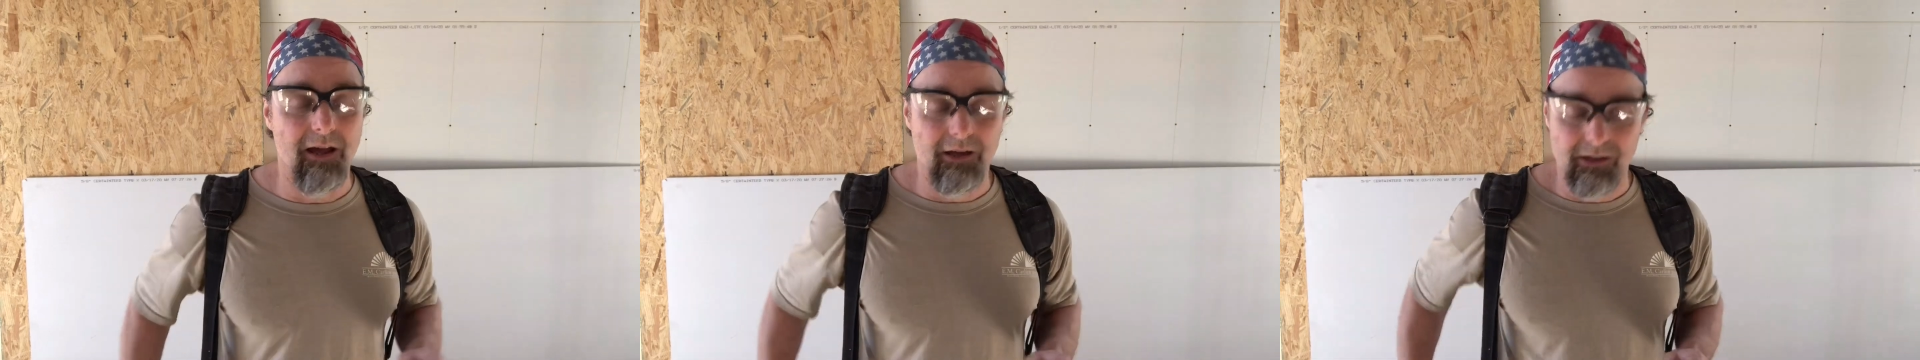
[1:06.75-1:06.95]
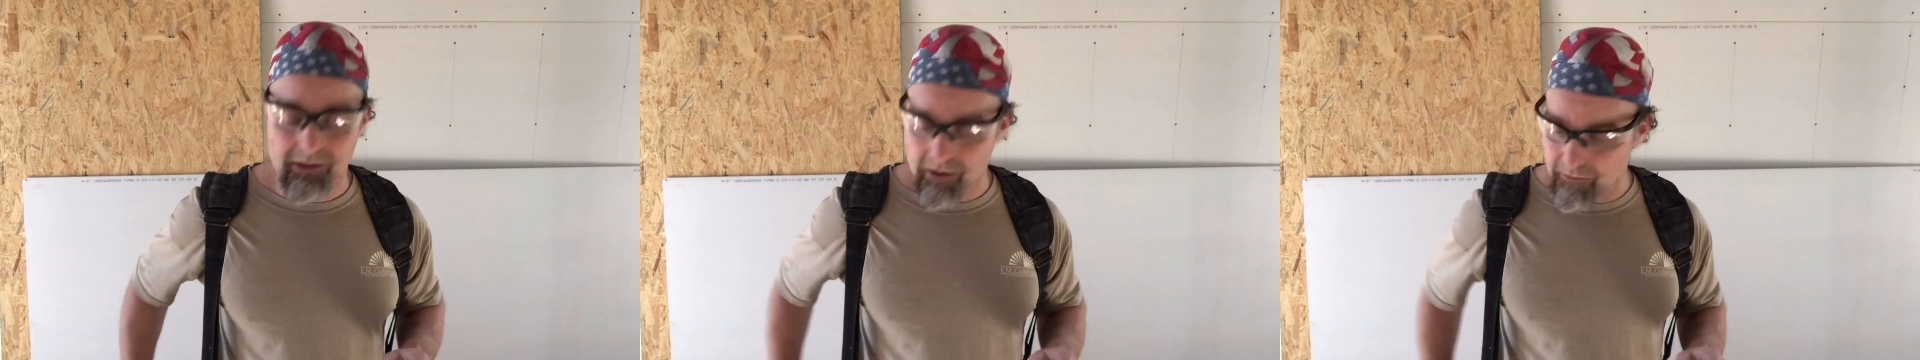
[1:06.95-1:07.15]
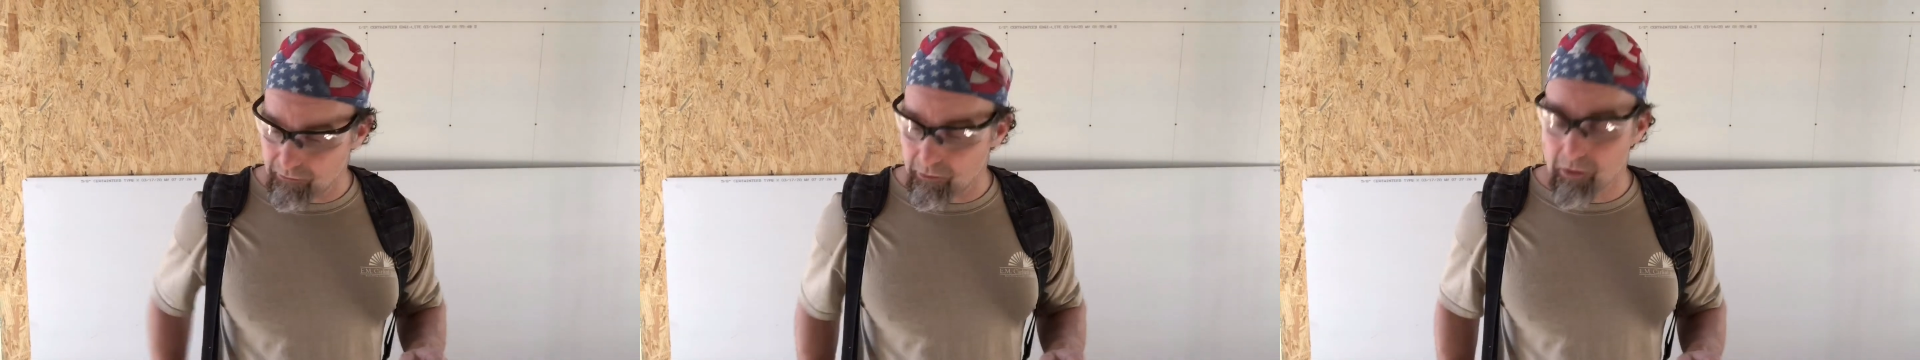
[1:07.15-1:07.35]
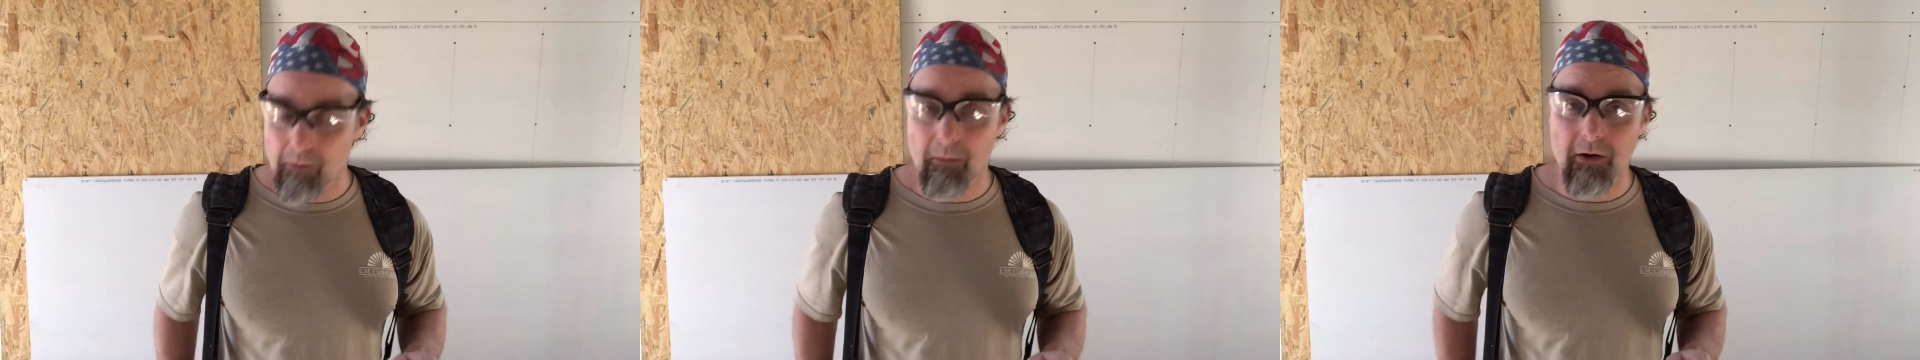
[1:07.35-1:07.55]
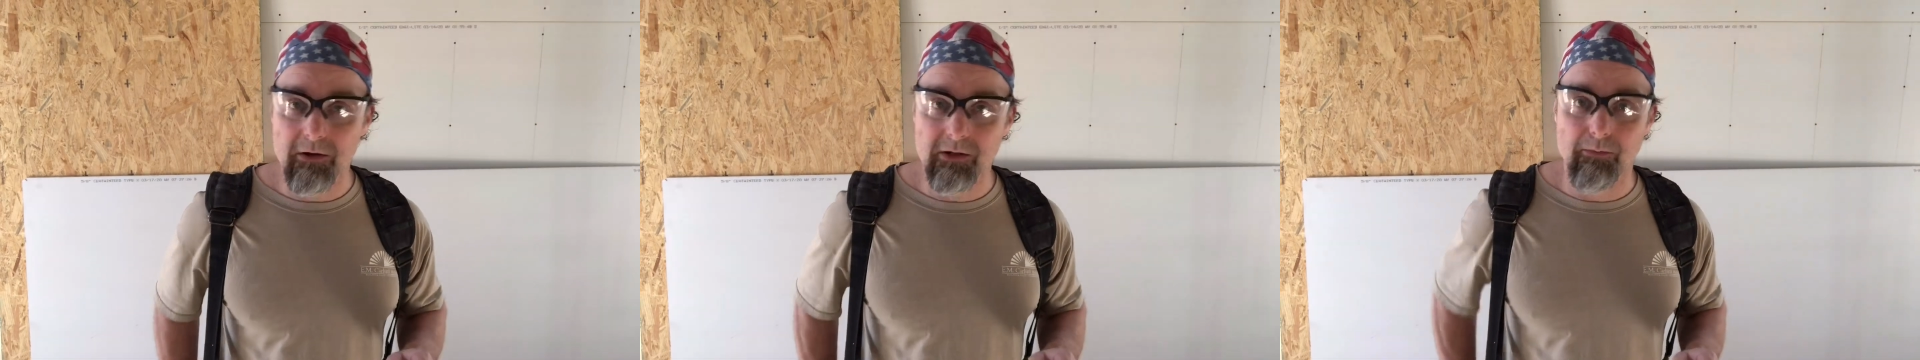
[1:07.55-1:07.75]
So for the
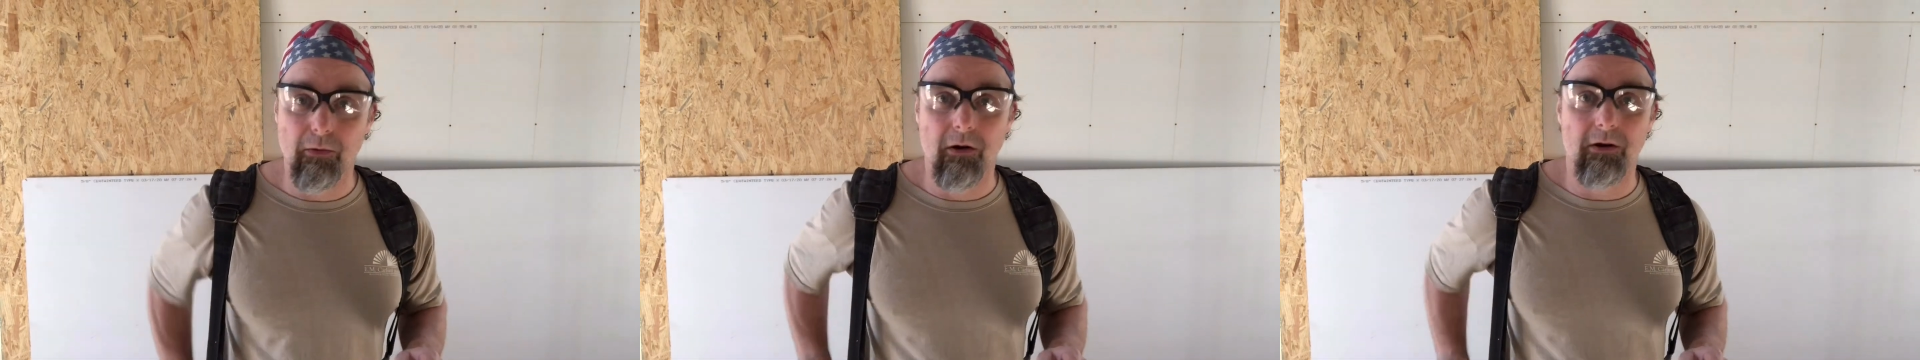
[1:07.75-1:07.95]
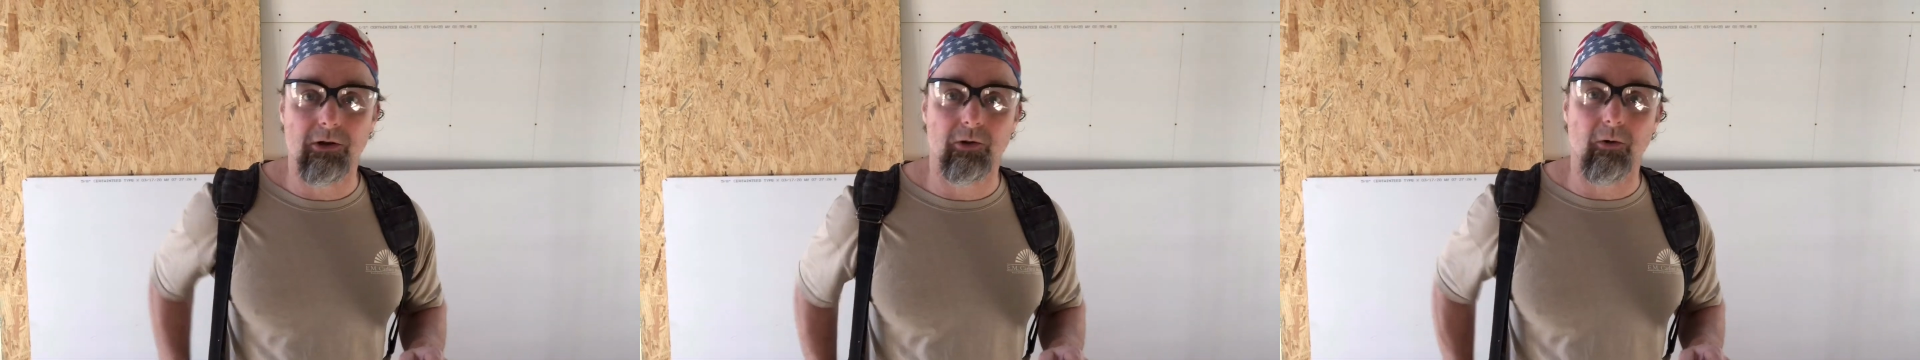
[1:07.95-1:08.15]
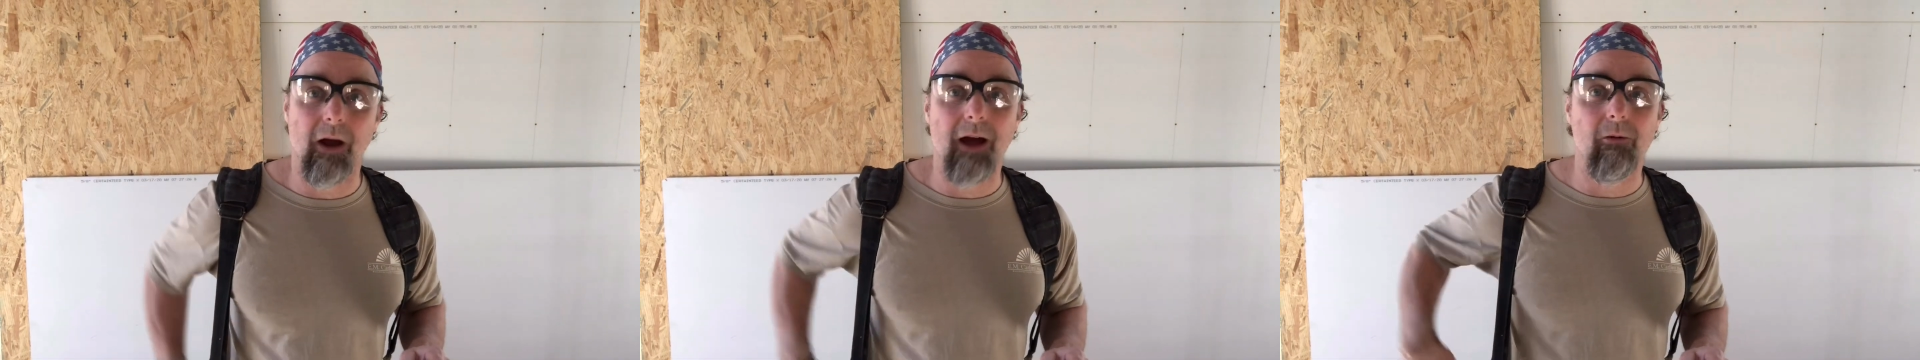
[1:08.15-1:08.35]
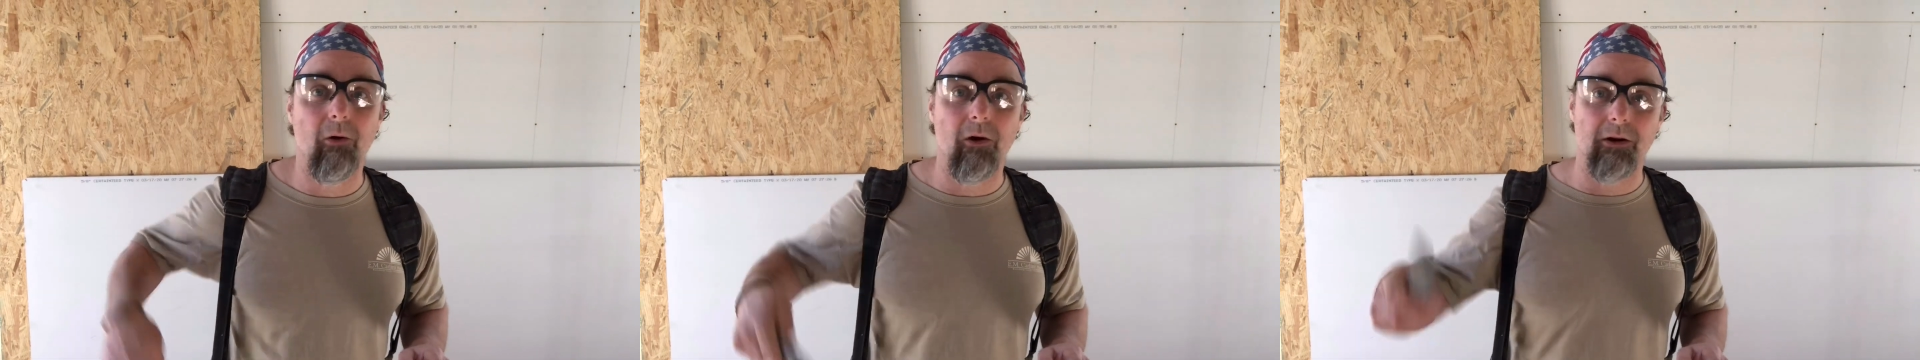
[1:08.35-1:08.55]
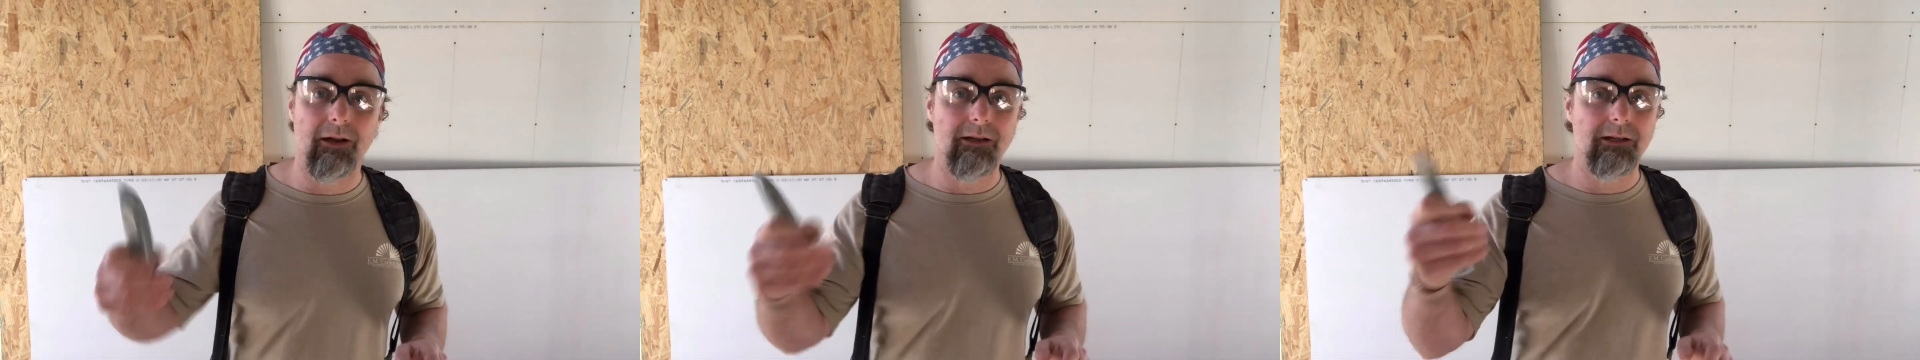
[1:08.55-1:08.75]
most part,
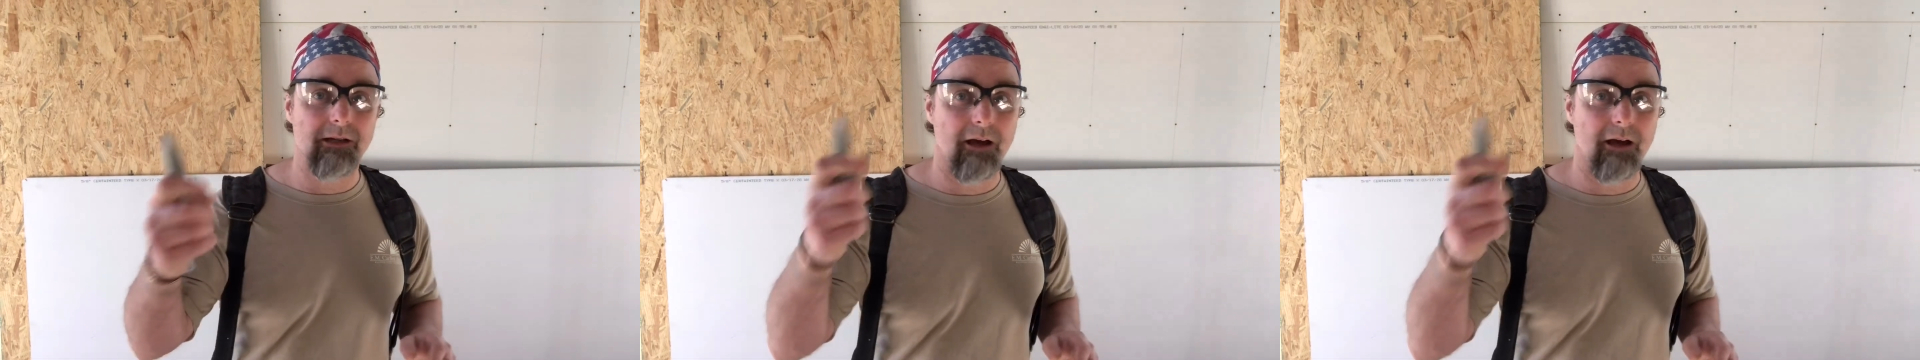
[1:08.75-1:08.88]
drywall is